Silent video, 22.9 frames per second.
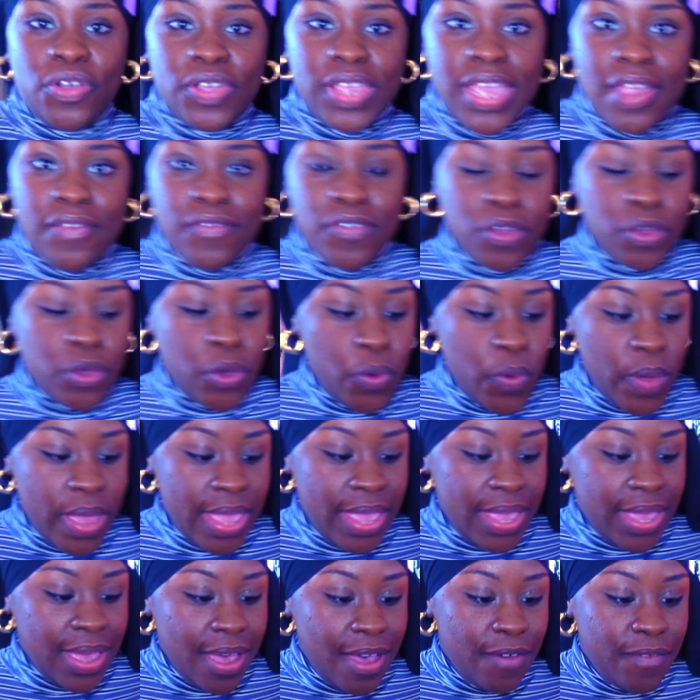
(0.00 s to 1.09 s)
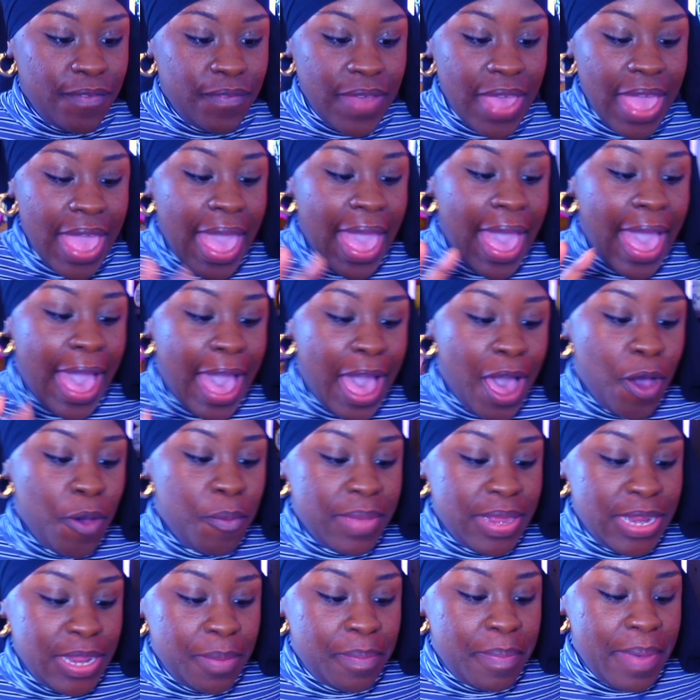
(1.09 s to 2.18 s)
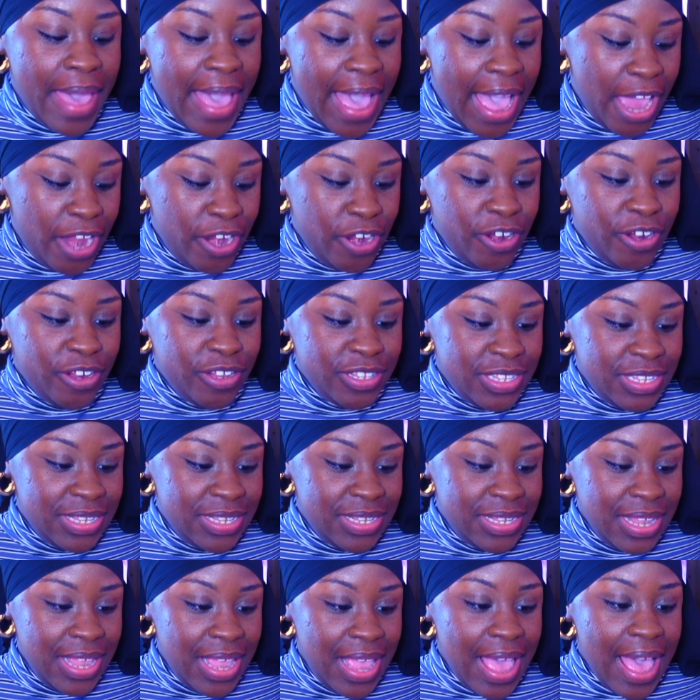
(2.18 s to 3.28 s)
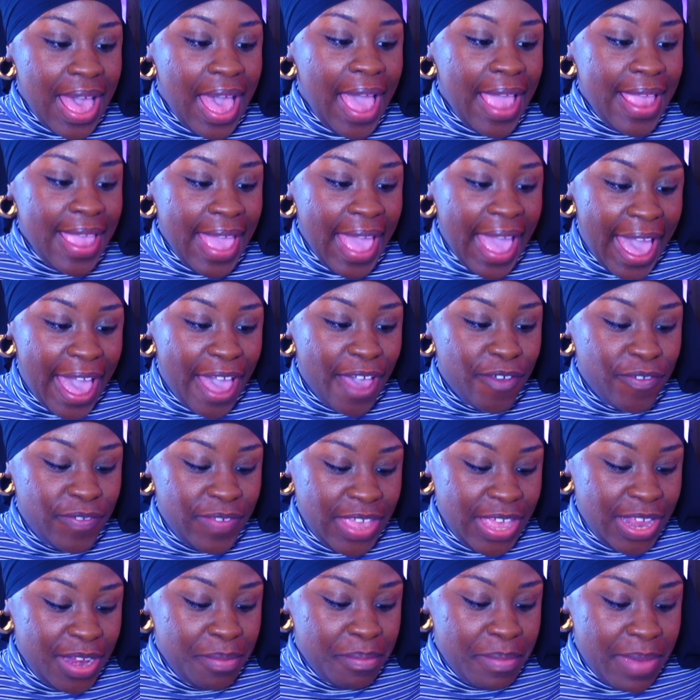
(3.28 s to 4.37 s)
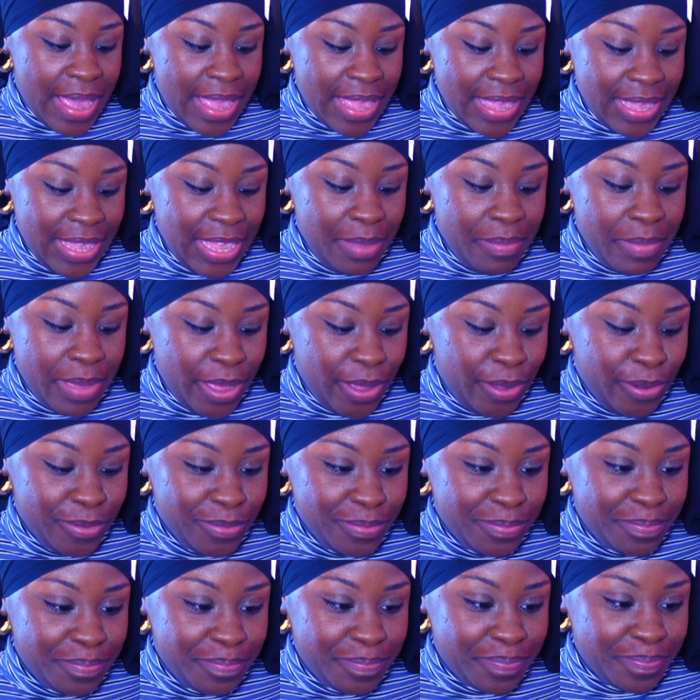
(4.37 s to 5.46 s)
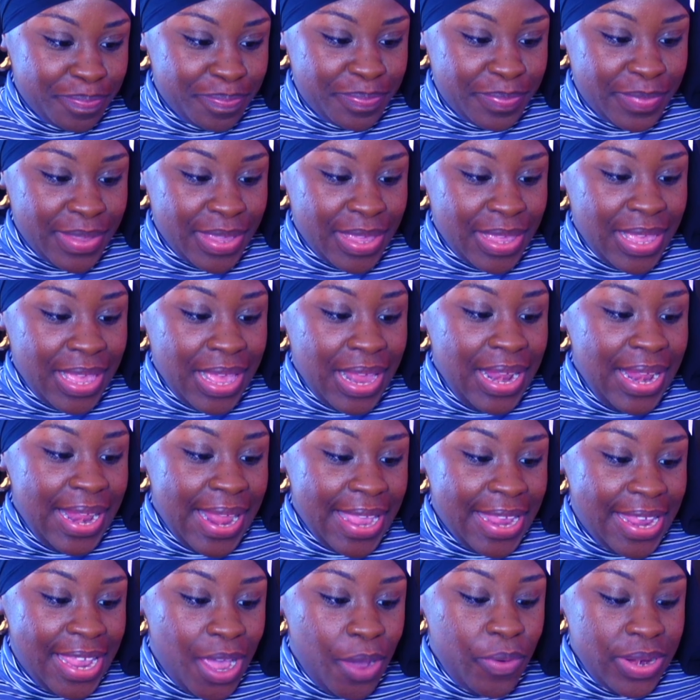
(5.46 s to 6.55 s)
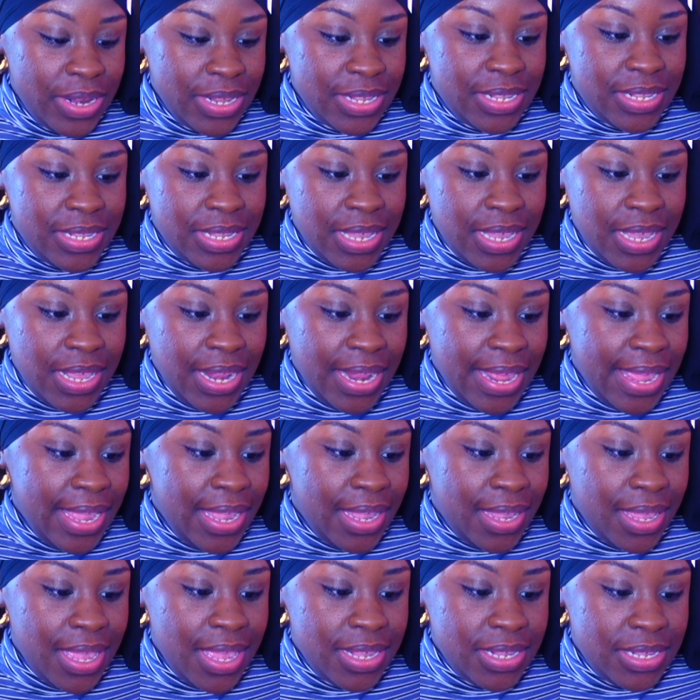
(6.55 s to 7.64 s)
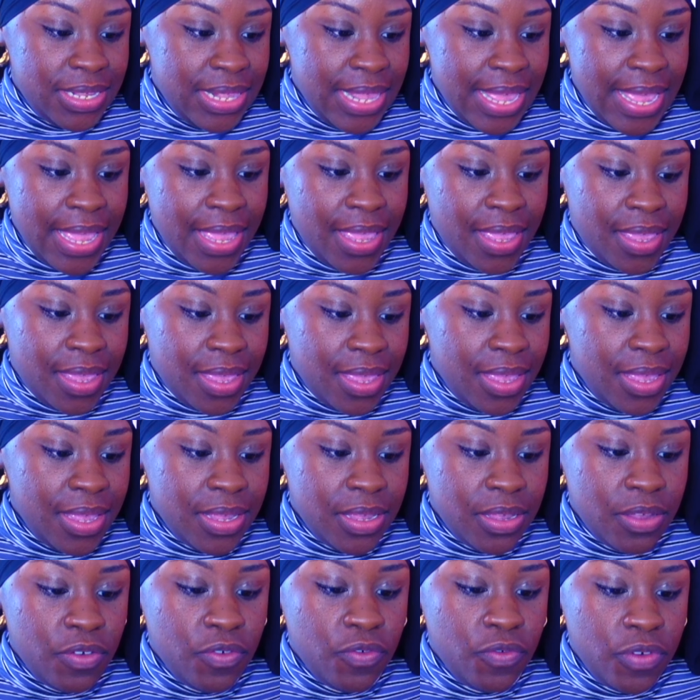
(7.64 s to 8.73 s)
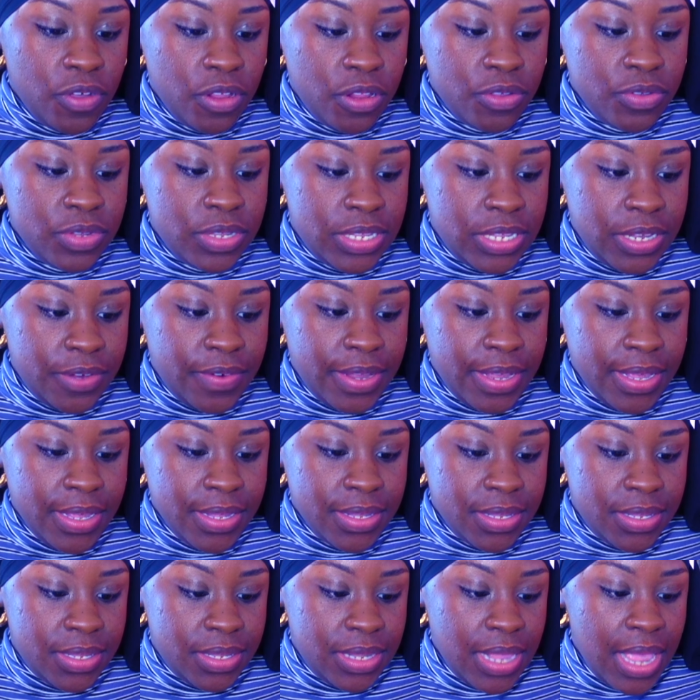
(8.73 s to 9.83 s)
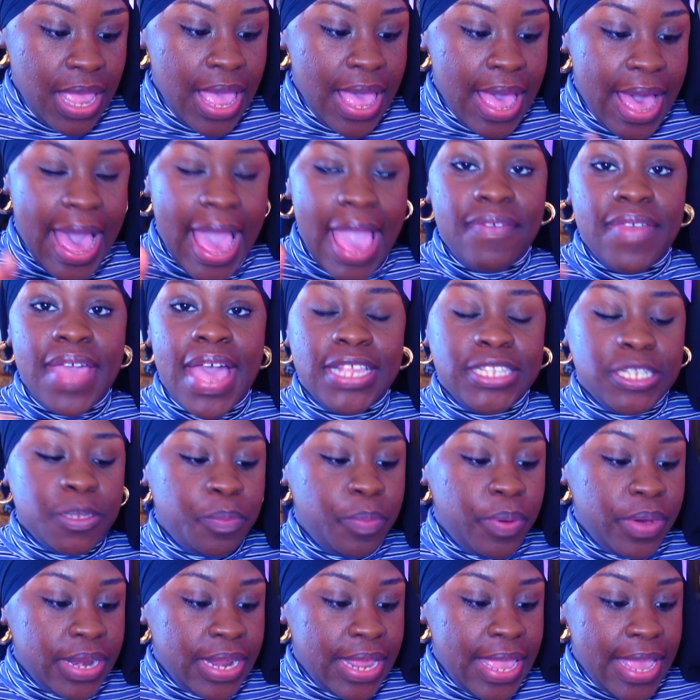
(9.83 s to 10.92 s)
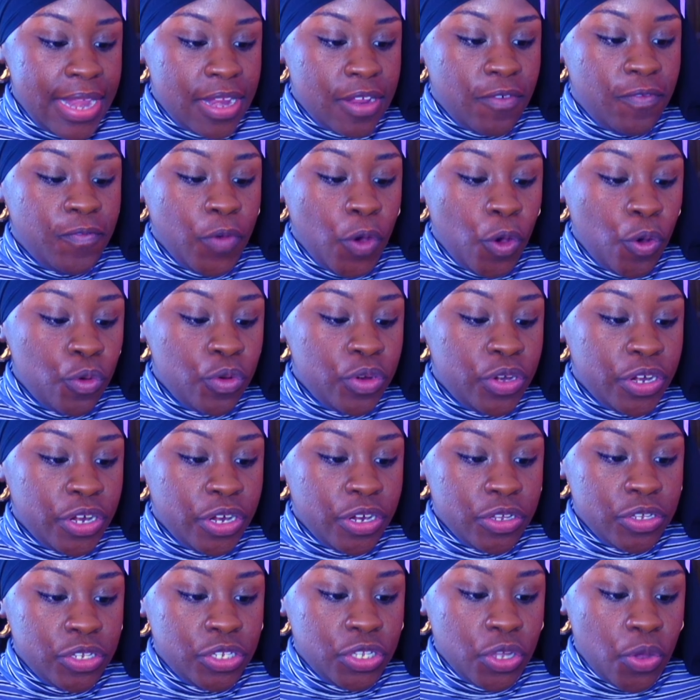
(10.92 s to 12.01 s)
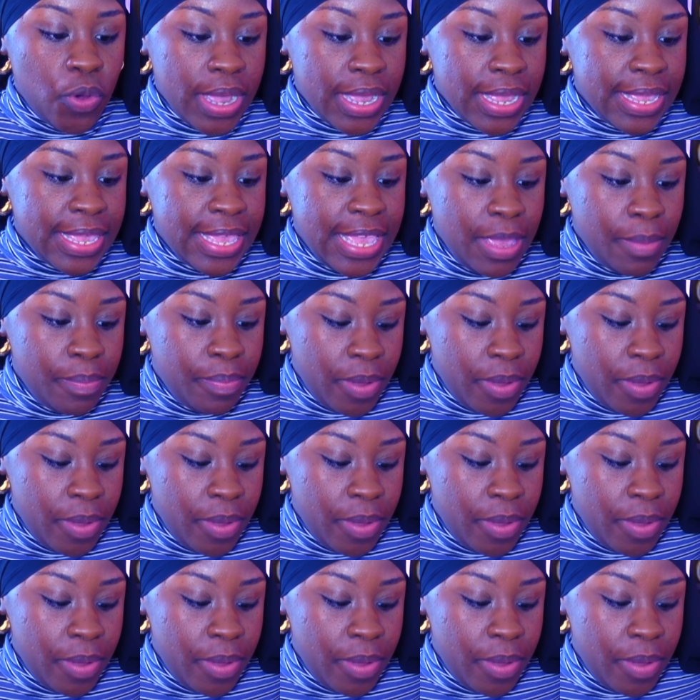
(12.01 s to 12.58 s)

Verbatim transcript: y'all real quick of how many patterns I have in my email. Like y'all want to see, like it's like real serious. I even had to put it in a folder so I could keep